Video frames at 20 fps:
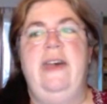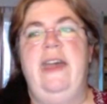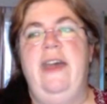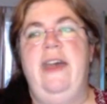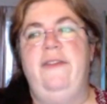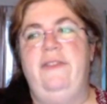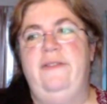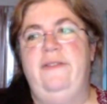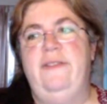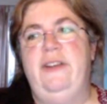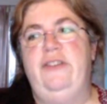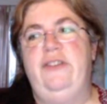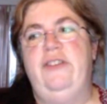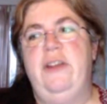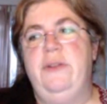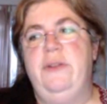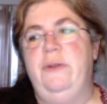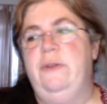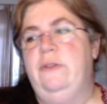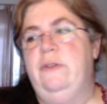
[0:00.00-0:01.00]
I have to finish
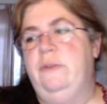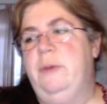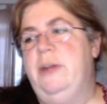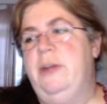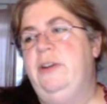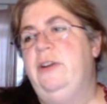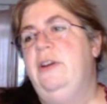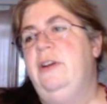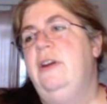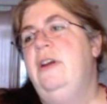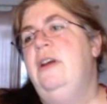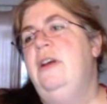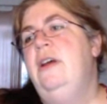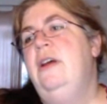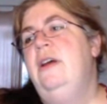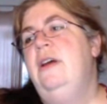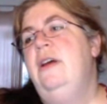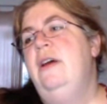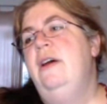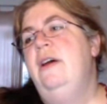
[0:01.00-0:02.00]
either the sweater,
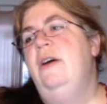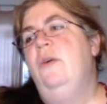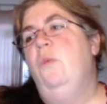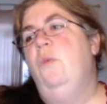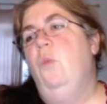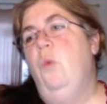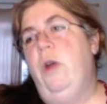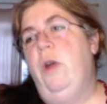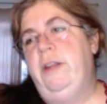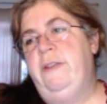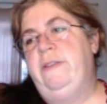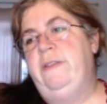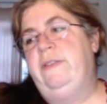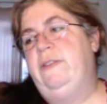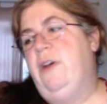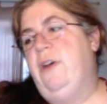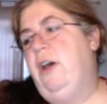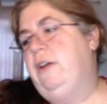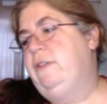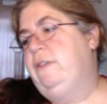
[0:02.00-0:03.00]
one of the
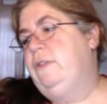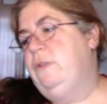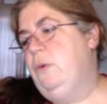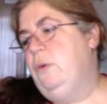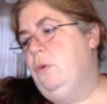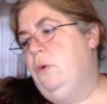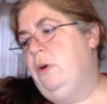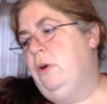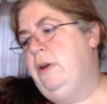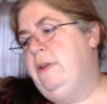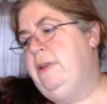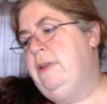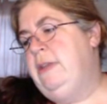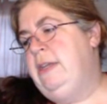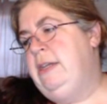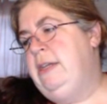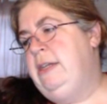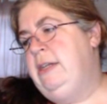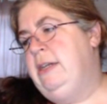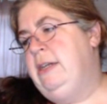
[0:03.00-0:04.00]
socks, or
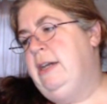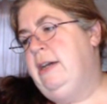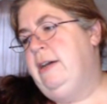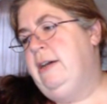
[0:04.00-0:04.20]
the